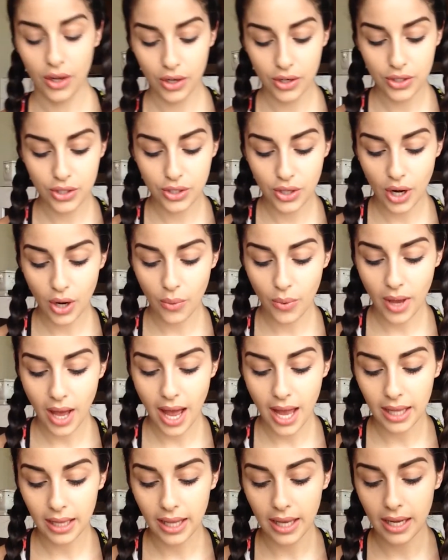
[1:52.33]
You're going to start with
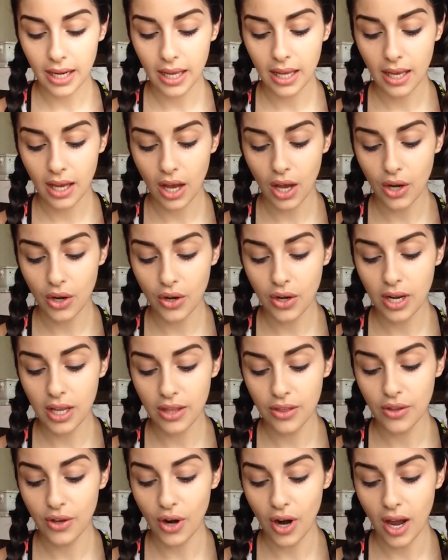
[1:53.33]
highlighting
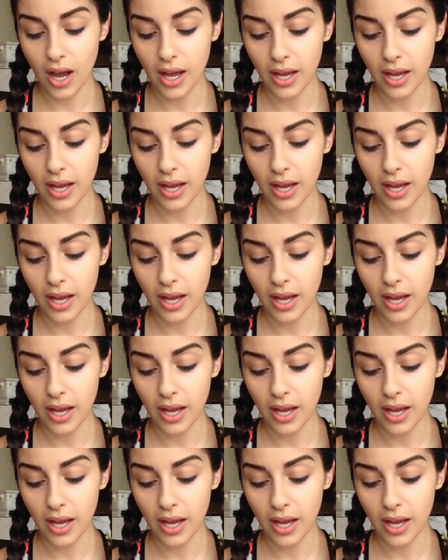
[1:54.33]
underneath your